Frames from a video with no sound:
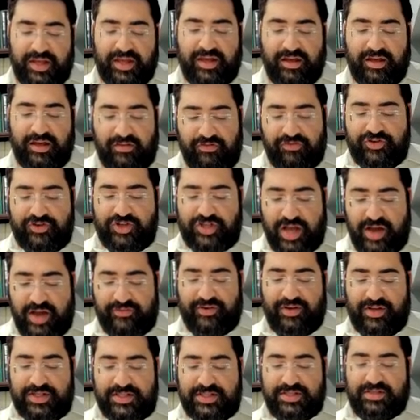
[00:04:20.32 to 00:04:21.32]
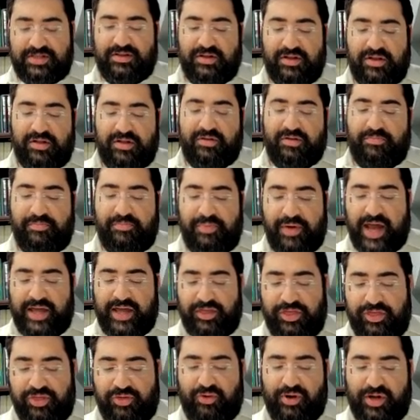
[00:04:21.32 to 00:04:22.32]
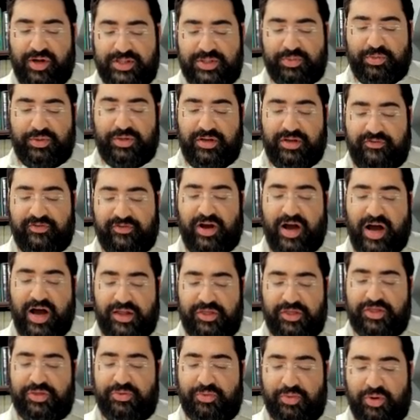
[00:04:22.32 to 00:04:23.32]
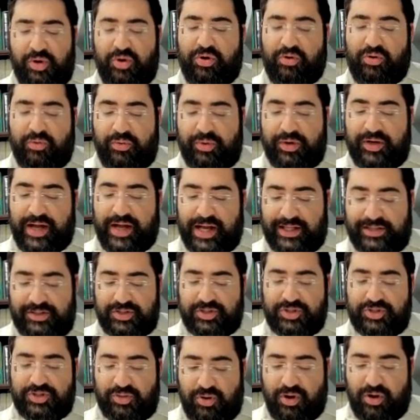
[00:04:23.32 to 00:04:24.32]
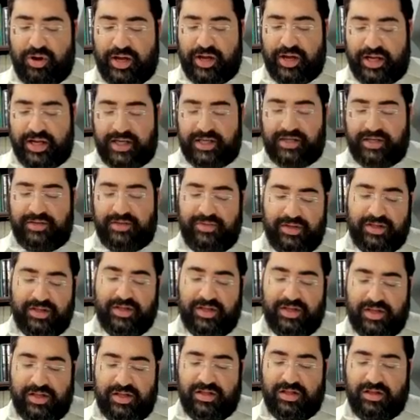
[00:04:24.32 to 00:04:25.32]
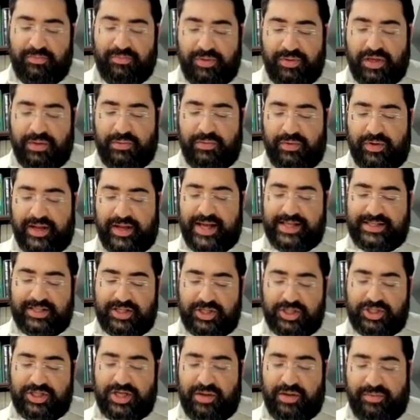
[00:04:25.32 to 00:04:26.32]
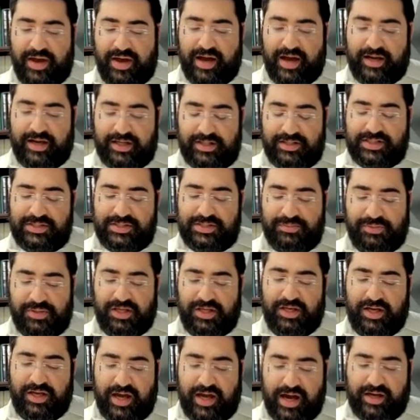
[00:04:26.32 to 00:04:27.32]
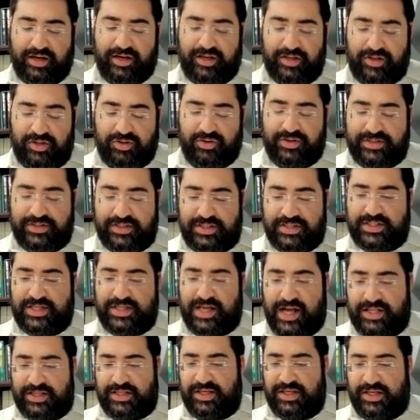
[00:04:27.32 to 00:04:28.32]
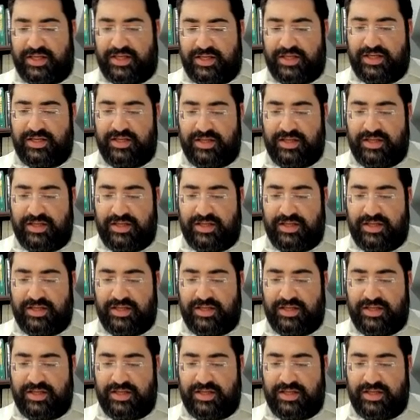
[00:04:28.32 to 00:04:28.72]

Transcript: Shevna's bad thoughts would have gone through, were not destroyed, then people would ask Hashem, how could this be? How could you as a tzaddik